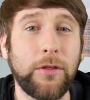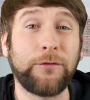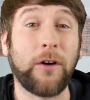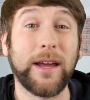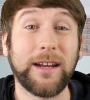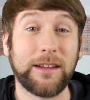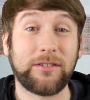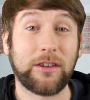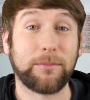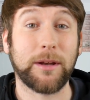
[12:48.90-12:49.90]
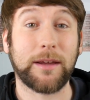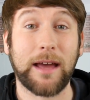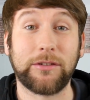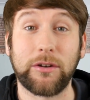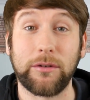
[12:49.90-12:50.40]
the final assessment
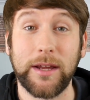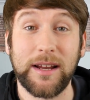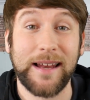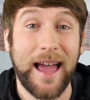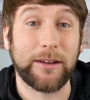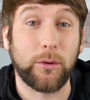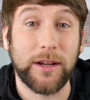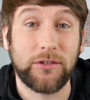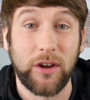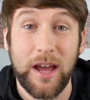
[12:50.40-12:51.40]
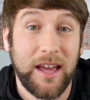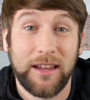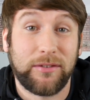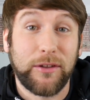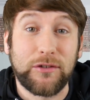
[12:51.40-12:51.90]
category, language,
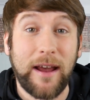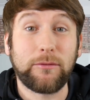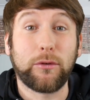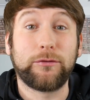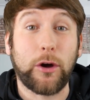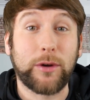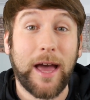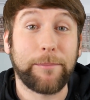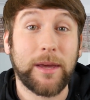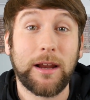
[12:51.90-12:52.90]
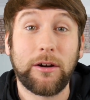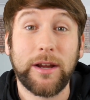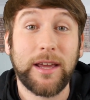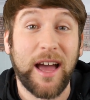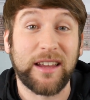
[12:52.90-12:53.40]
it's the general
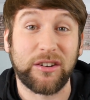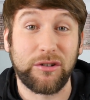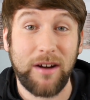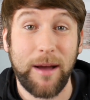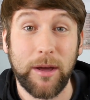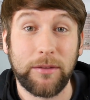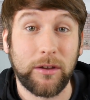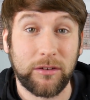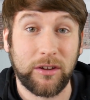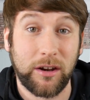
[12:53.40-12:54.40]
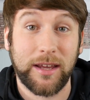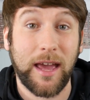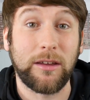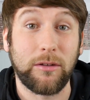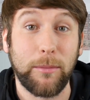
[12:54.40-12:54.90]
vocabulary and grammar that's going to
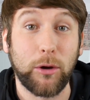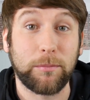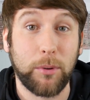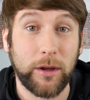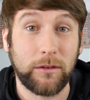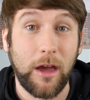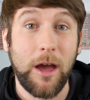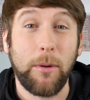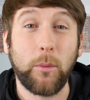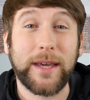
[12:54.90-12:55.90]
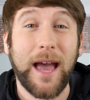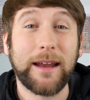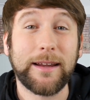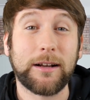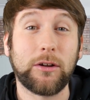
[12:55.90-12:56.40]
get you the most points, but we
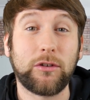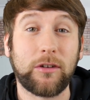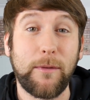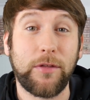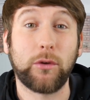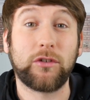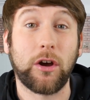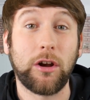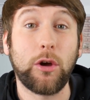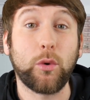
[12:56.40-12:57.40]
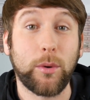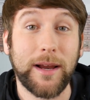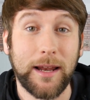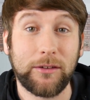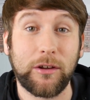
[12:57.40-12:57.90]
can include some of those
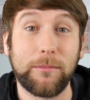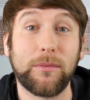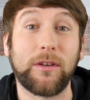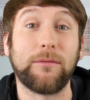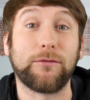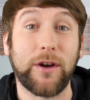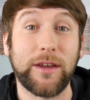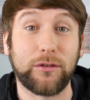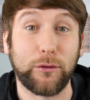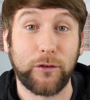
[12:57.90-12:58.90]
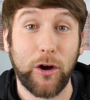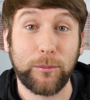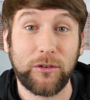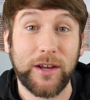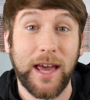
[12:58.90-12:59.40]
colloquialisms and phrasal
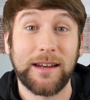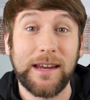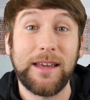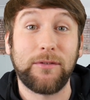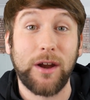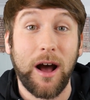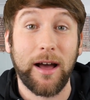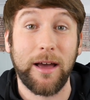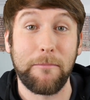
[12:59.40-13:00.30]
verbs to get an even higher